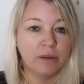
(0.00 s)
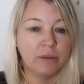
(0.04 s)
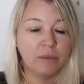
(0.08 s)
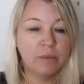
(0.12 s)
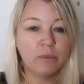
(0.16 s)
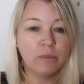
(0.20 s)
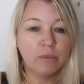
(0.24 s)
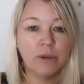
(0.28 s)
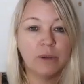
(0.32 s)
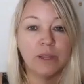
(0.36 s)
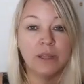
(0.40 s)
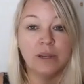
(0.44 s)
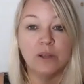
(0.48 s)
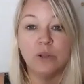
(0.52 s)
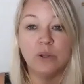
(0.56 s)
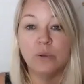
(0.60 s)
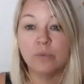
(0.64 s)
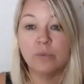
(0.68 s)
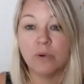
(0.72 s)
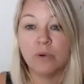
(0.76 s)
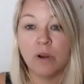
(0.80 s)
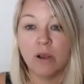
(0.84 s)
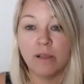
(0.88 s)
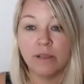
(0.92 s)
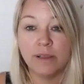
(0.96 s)
Bring in
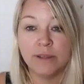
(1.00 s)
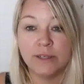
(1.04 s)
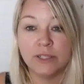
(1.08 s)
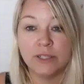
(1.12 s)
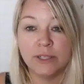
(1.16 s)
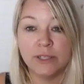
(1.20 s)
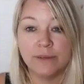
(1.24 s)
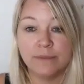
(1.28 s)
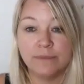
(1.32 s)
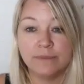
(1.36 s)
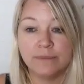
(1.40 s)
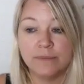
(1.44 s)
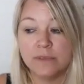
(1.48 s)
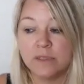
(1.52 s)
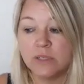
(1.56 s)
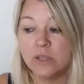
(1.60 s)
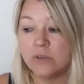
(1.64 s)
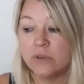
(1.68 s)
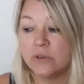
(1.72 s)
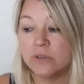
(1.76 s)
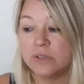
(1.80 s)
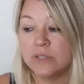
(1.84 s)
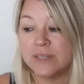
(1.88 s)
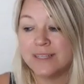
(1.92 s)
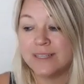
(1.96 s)
numerology. So
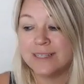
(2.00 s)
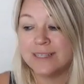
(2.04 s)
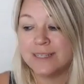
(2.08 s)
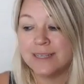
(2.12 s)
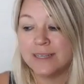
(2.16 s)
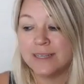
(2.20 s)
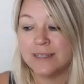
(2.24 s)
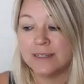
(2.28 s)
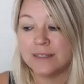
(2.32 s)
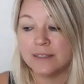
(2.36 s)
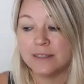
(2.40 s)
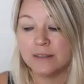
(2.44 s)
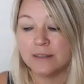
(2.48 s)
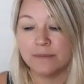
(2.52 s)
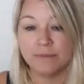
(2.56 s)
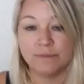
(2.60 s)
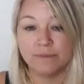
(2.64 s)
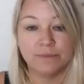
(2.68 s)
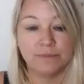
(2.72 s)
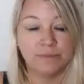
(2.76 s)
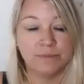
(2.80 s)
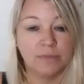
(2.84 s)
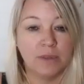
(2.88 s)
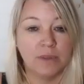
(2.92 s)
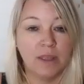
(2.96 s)
there's a 6.
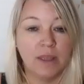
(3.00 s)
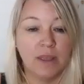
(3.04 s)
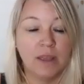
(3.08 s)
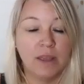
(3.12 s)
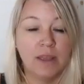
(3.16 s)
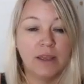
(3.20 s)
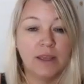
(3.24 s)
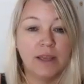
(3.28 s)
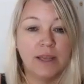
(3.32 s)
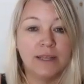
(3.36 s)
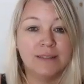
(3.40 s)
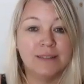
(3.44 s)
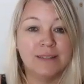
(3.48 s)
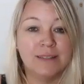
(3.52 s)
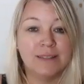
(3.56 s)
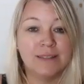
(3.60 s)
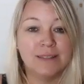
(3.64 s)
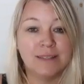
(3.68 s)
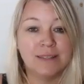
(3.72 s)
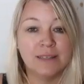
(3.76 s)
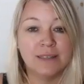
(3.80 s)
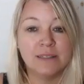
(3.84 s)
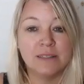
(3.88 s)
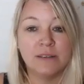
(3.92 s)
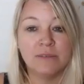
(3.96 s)
It's a
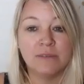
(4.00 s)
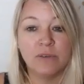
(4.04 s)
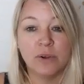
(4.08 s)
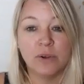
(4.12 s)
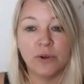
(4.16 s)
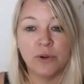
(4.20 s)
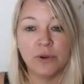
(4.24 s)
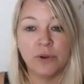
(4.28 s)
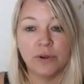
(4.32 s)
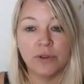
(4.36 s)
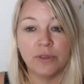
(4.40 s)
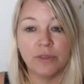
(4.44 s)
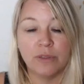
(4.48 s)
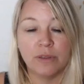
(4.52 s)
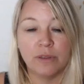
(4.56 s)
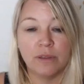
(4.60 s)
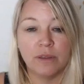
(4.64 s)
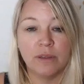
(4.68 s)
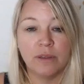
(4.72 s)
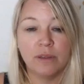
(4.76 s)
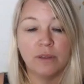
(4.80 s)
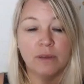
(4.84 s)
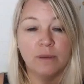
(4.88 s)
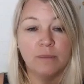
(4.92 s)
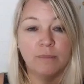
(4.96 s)
6 of earth.
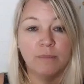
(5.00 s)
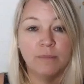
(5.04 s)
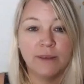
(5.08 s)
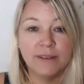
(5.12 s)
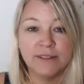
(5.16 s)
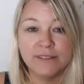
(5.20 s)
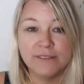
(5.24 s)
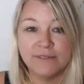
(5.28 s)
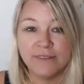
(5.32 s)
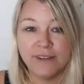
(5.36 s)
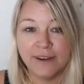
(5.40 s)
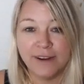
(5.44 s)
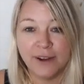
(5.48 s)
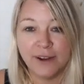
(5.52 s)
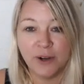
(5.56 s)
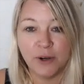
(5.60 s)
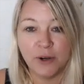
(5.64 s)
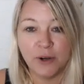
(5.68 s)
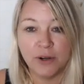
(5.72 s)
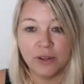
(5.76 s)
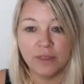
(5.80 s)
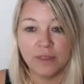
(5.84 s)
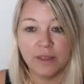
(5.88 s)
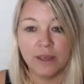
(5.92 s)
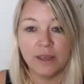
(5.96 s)
Smells very
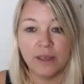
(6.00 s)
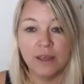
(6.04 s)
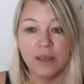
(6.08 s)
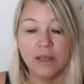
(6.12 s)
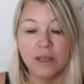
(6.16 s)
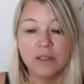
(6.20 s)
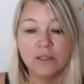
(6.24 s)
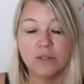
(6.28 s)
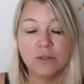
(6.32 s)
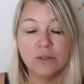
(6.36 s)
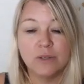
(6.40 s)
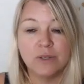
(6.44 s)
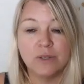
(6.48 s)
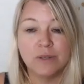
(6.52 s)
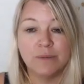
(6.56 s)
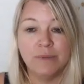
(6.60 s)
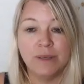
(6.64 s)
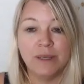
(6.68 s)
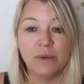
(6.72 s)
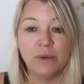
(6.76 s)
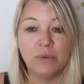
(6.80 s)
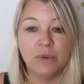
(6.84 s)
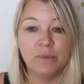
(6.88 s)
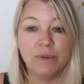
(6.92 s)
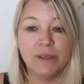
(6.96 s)
earthy. So to me,
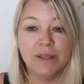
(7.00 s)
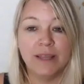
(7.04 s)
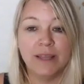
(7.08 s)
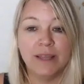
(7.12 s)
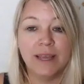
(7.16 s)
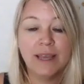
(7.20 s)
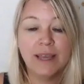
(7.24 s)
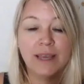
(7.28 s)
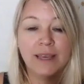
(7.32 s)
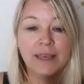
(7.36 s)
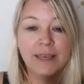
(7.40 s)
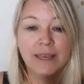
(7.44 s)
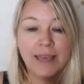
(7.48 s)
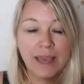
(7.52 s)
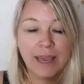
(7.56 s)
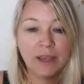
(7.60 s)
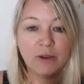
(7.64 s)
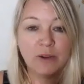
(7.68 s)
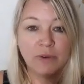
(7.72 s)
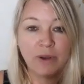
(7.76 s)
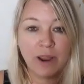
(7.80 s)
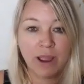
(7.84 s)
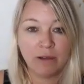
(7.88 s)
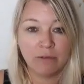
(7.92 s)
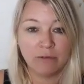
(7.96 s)
it would be like, get
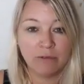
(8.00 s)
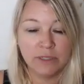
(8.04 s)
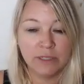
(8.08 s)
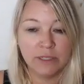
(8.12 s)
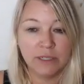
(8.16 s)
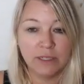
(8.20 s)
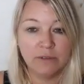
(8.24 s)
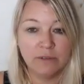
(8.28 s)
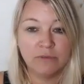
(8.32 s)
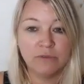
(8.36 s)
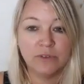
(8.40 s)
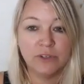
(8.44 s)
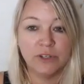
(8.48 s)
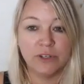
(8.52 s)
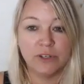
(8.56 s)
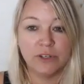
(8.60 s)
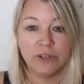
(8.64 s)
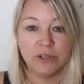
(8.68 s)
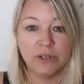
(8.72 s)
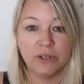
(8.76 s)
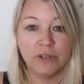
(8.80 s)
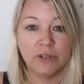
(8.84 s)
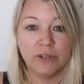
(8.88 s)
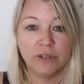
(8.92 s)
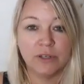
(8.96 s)
grounded for
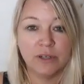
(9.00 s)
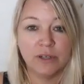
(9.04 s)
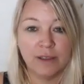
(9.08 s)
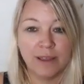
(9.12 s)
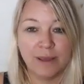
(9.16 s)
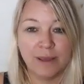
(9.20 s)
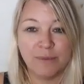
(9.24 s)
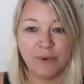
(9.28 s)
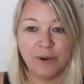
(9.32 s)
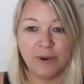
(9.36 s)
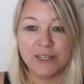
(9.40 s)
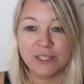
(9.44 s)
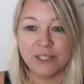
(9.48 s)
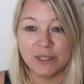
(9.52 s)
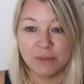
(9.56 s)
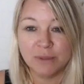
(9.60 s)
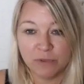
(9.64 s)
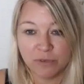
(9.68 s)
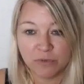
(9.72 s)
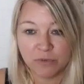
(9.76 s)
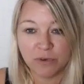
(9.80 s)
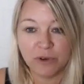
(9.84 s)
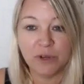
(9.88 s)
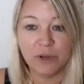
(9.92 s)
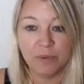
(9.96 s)
your collaboration
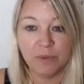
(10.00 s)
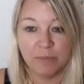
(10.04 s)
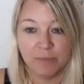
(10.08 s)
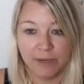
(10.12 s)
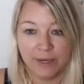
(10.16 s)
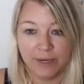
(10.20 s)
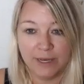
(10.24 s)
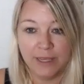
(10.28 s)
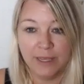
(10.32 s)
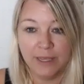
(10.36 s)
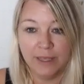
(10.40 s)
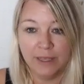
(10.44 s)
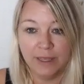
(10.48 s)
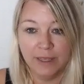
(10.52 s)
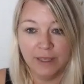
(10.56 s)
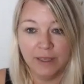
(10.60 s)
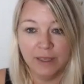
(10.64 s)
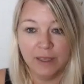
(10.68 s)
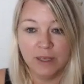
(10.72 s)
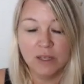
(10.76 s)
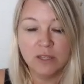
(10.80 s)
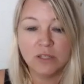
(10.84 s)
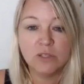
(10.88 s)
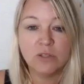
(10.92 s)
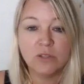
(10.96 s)
before your meeting
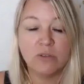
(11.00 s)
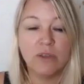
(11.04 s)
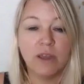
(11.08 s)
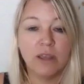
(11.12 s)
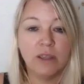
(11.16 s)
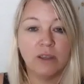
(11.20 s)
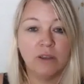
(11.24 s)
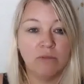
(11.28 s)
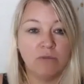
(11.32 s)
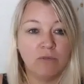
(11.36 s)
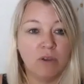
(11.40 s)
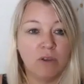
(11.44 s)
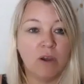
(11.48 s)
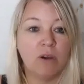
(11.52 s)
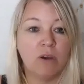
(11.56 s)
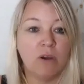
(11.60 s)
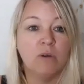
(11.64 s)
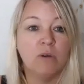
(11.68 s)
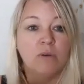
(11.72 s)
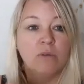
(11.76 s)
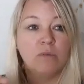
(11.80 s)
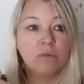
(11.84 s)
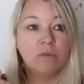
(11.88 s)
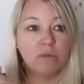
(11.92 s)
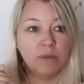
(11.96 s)
so that you
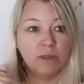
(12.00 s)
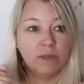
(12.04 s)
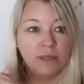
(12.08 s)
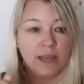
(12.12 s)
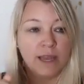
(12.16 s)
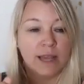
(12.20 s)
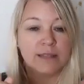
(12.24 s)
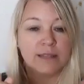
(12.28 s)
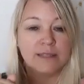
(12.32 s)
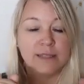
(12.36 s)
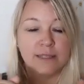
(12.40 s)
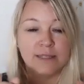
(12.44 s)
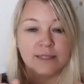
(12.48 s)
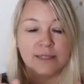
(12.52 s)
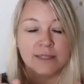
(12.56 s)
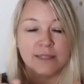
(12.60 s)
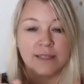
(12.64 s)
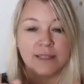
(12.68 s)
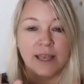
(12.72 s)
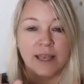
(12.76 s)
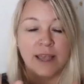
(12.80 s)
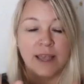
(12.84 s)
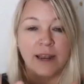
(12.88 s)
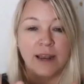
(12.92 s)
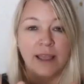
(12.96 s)
know, yes, this is
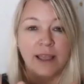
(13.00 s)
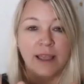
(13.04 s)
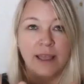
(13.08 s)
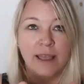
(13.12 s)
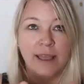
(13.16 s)
it.